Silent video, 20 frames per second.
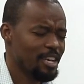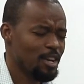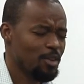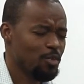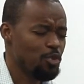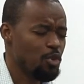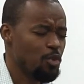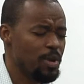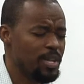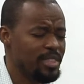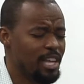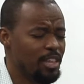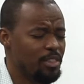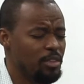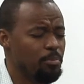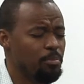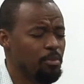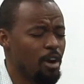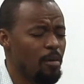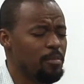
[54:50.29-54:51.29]
knowing that the
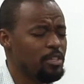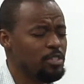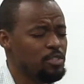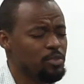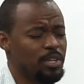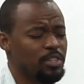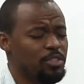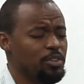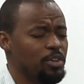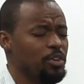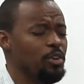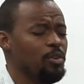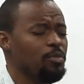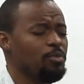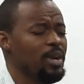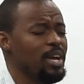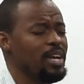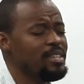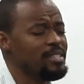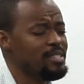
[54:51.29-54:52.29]
promise to enter your
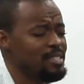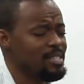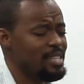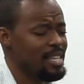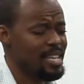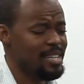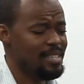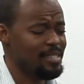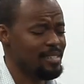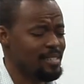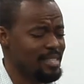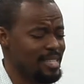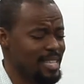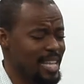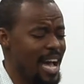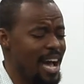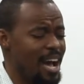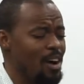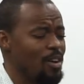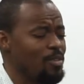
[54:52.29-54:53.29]
rest is
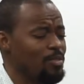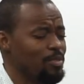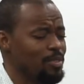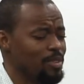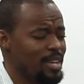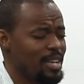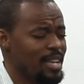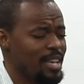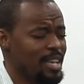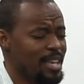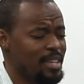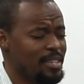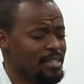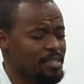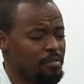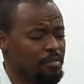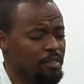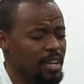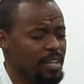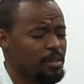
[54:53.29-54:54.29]
now is
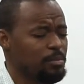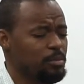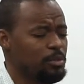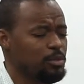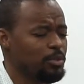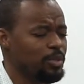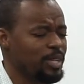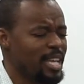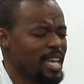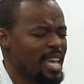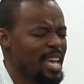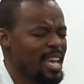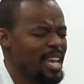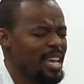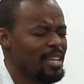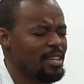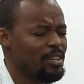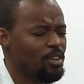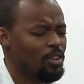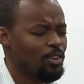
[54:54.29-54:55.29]
available.
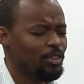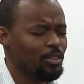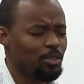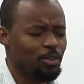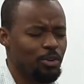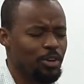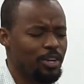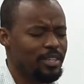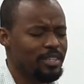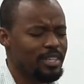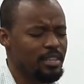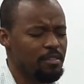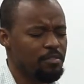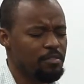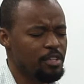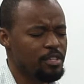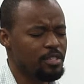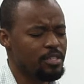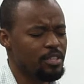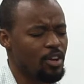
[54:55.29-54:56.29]
And Lord, give
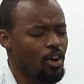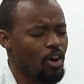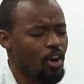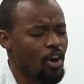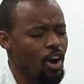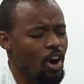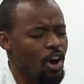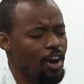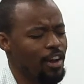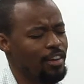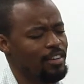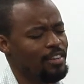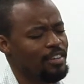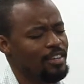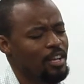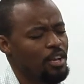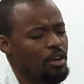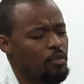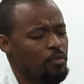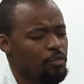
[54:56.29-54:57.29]
us a heart
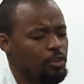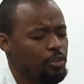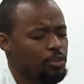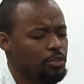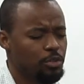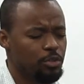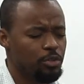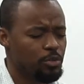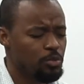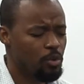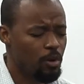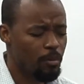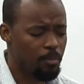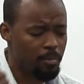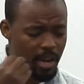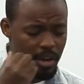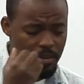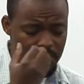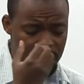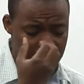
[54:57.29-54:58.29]
for those who are
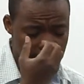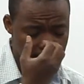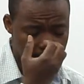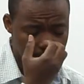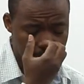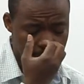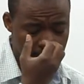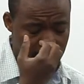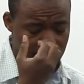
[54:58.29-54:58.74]
perishing.